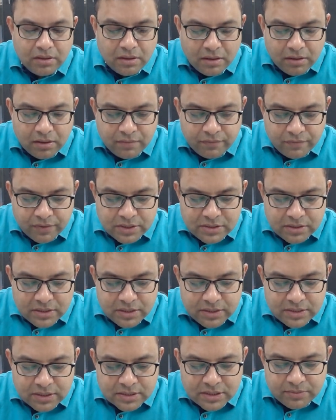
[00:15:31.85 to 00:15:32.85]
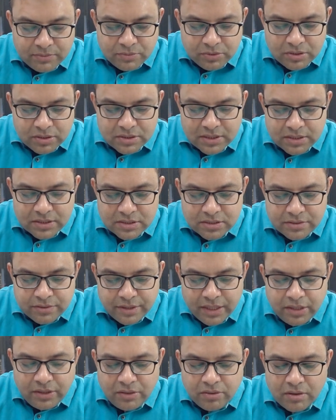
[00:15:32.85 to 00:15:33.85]
Uh, verse 360 Buddha says,
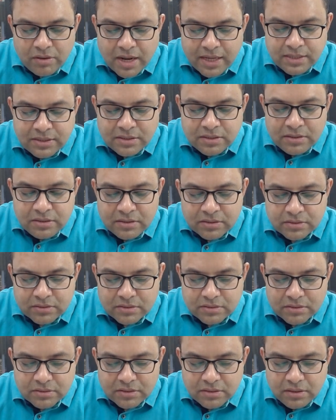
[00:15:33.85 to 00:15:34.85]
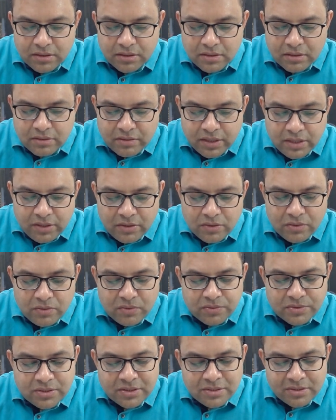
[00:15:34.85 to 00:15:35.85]
train your eyes and ears, train your
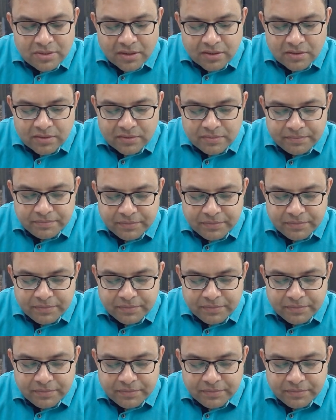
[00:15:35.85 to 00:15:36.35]
nose and tongue.